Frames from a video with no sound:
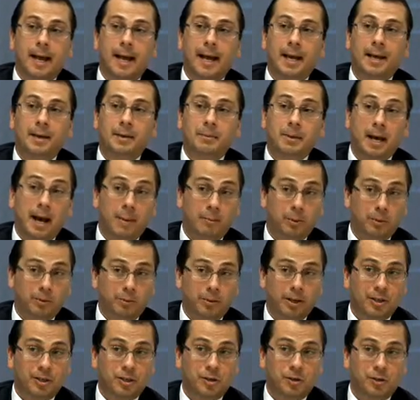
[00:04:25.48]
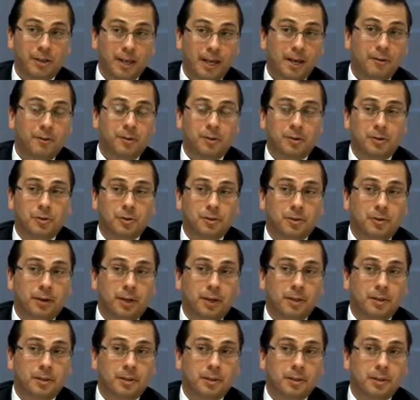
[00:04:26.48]
and upward pressure on their interest
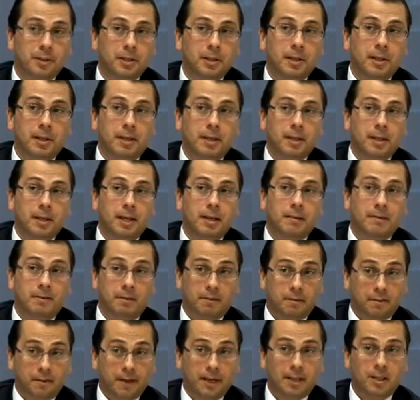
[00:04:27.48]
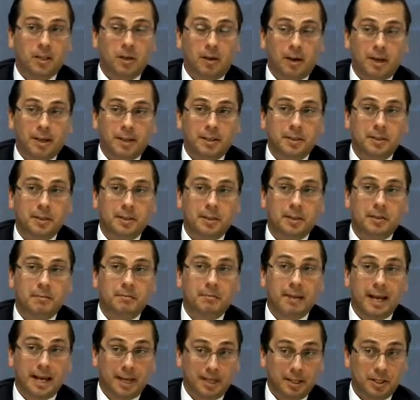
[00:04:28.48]
rates if the Fed tightens
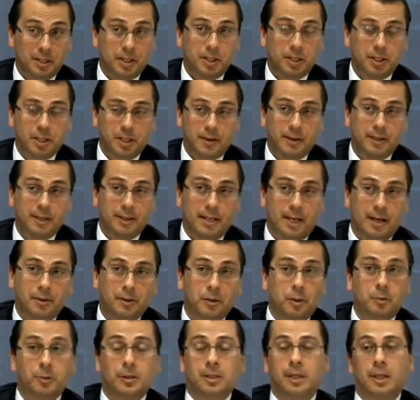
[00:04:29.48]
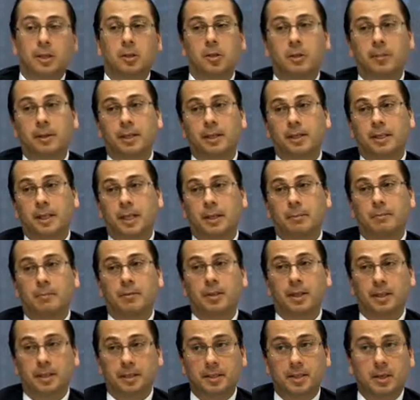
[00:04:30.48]
later this year, as our US economics team
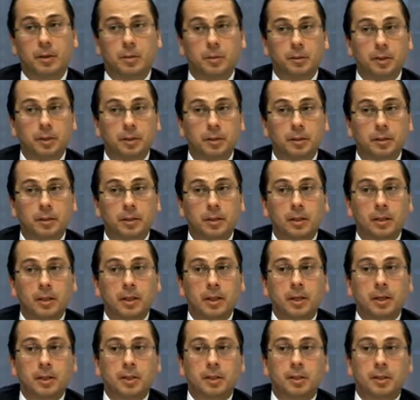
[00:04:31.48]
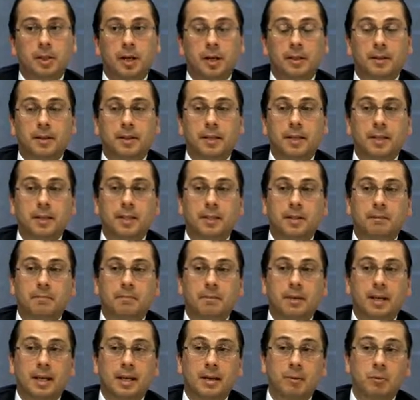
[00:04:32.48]
thinks they will. So
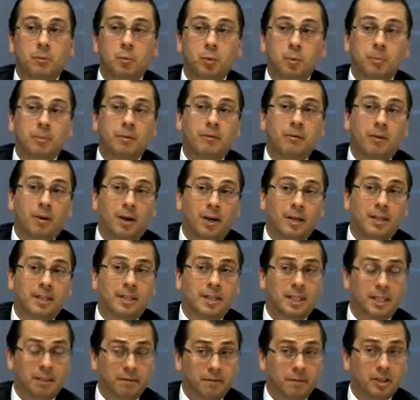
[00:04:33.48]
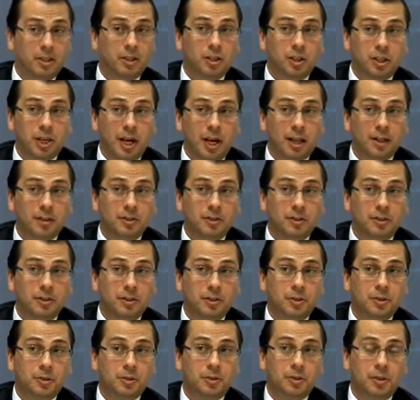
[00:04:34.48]
it would provide a significant
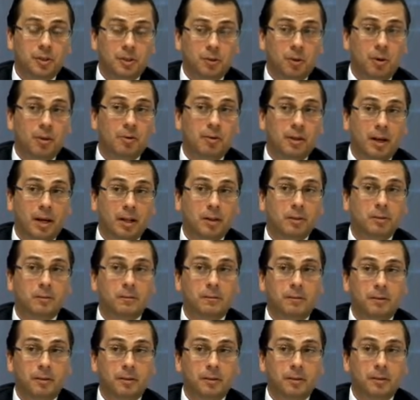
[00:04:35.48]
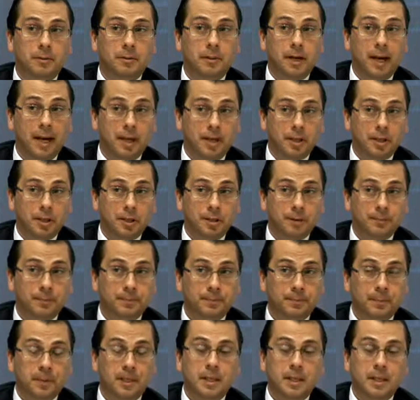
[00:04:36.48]
challenge to the growth outlook for Asia.